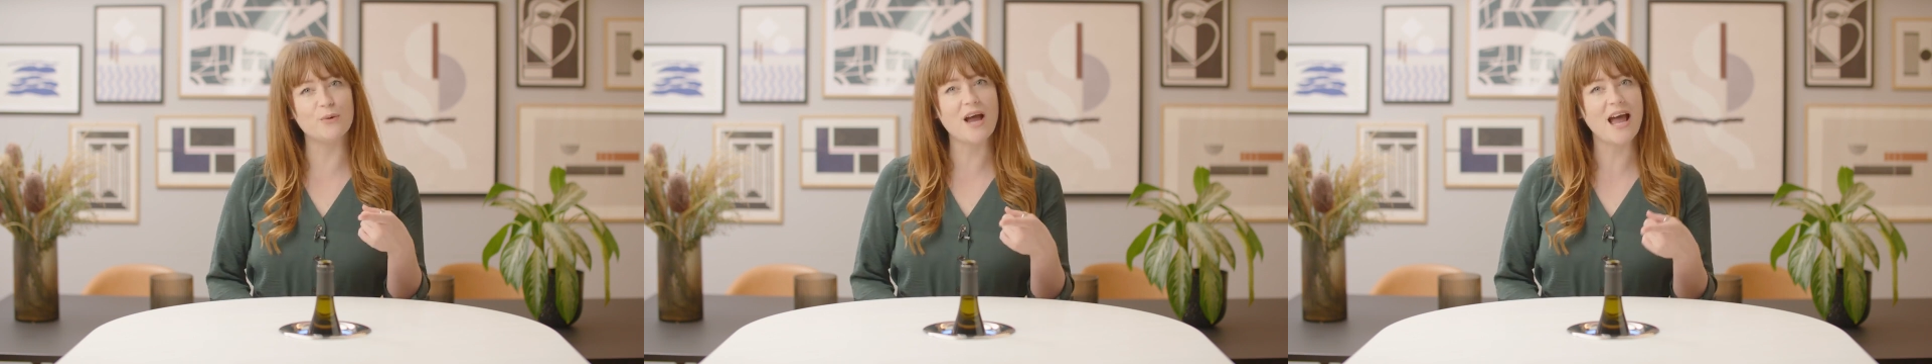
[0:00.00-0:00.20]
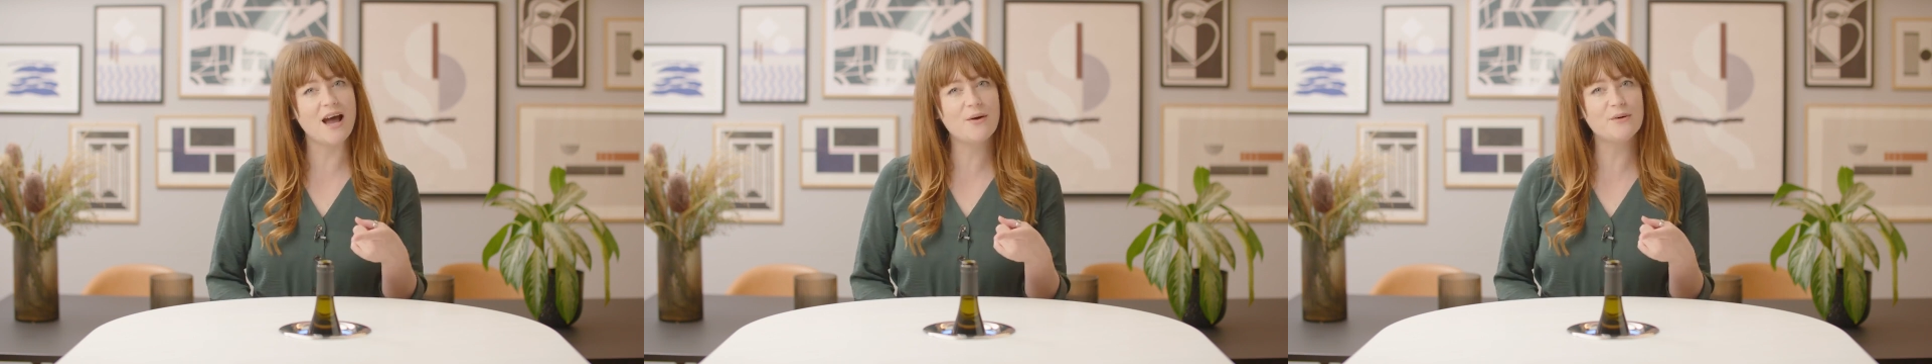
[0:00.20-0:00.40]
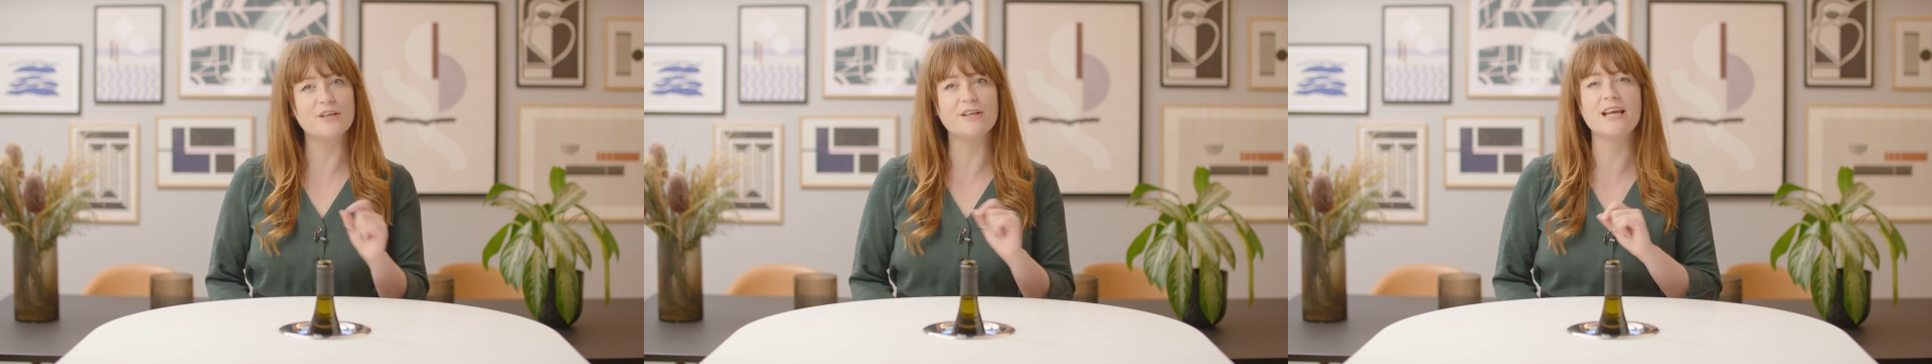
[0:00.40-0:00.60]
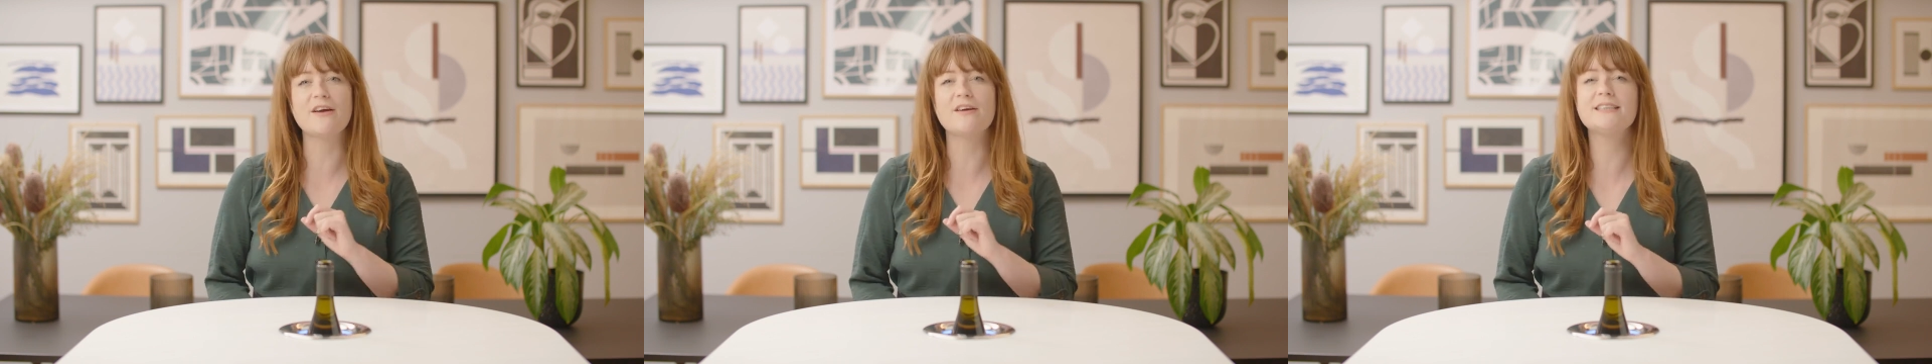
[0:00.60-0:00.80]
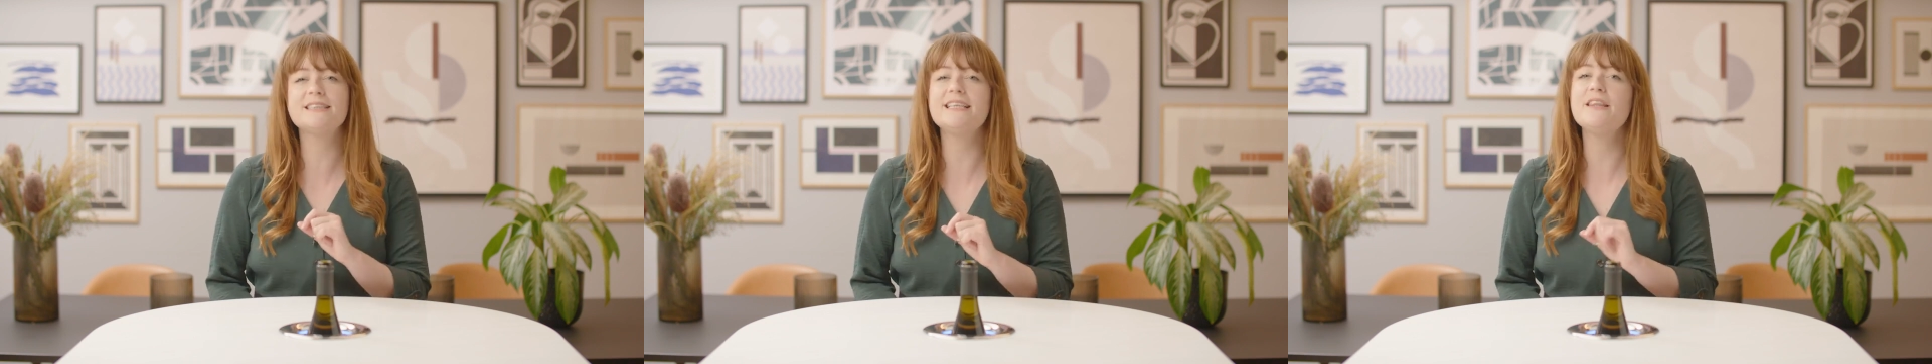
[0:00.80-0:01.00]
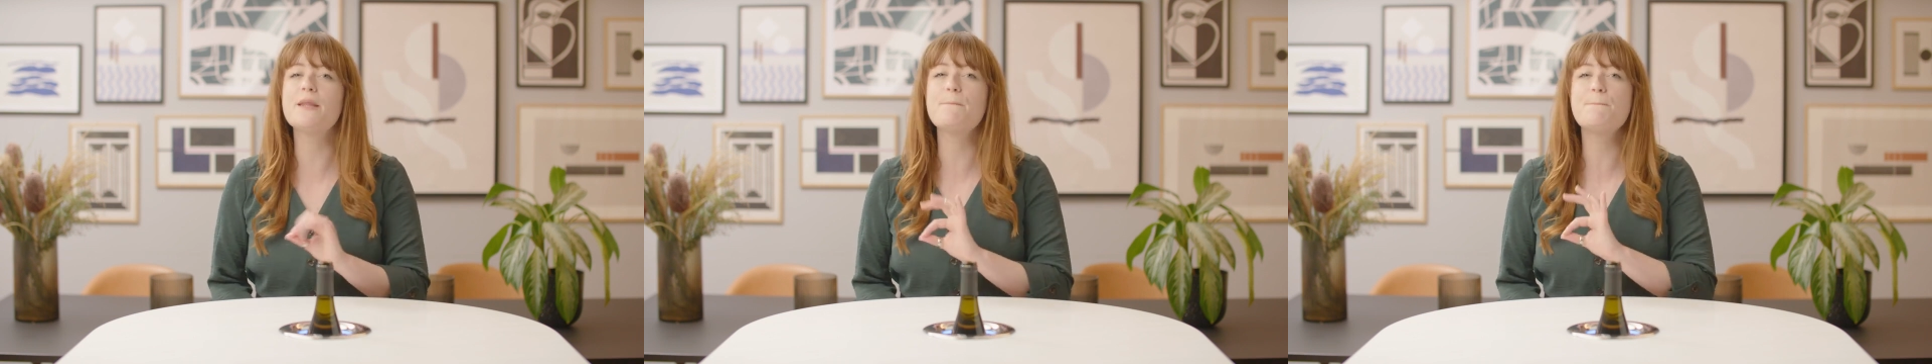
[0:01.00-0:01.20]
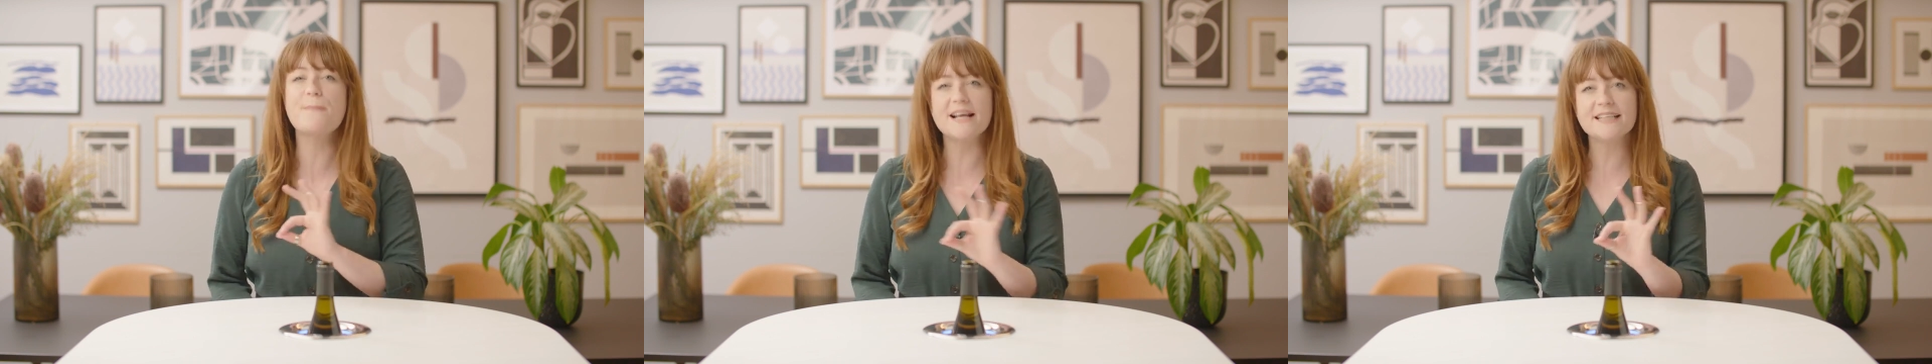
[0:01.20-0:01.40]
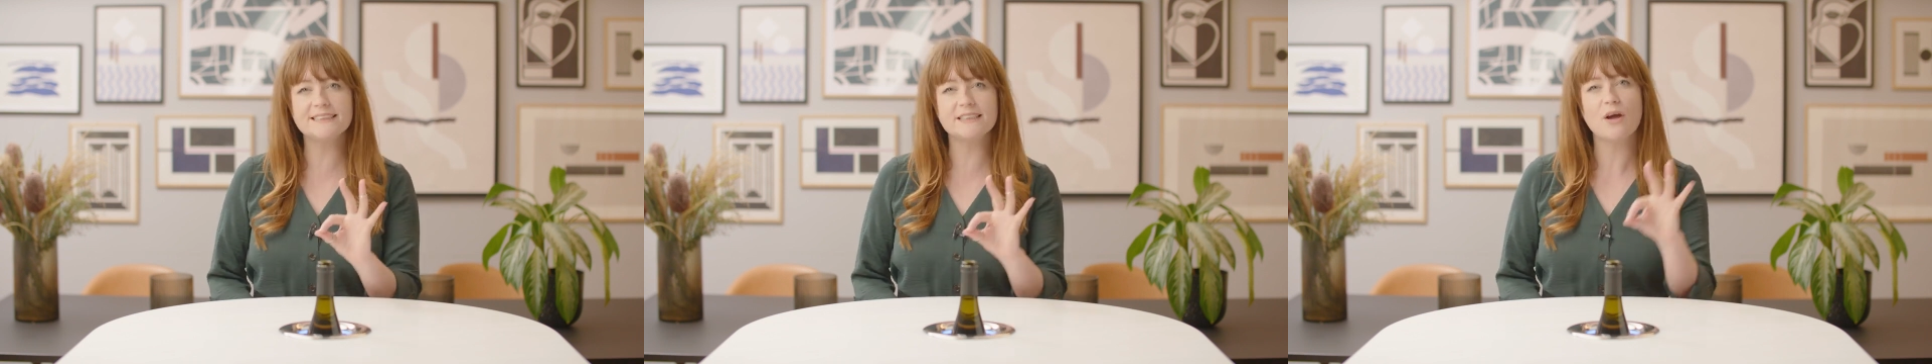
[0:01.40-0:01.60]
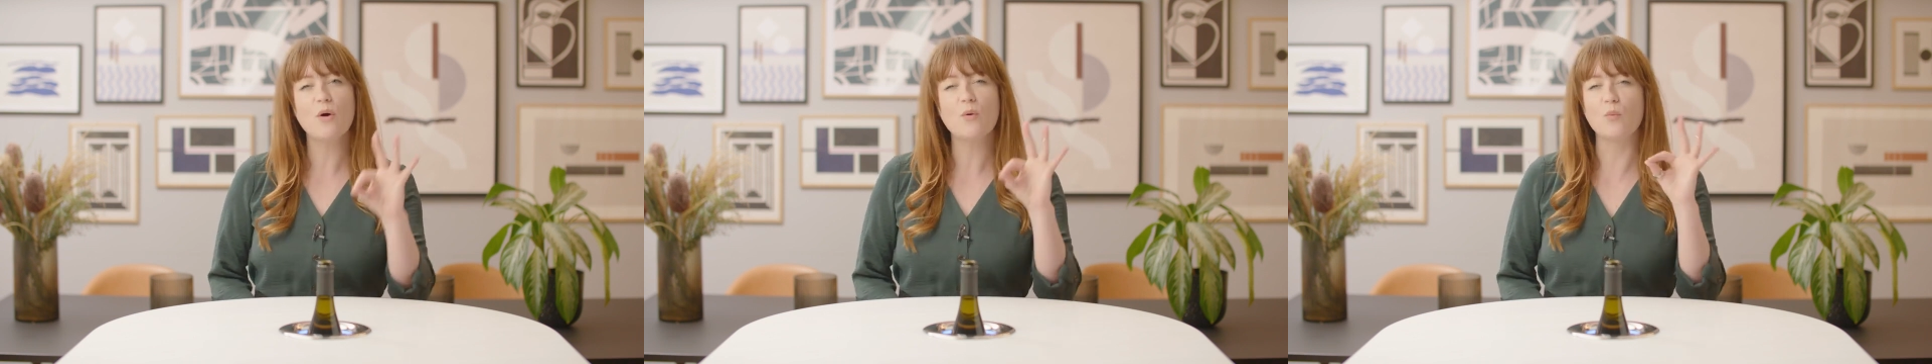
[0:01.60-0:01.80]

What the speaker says: how you can guarantee the best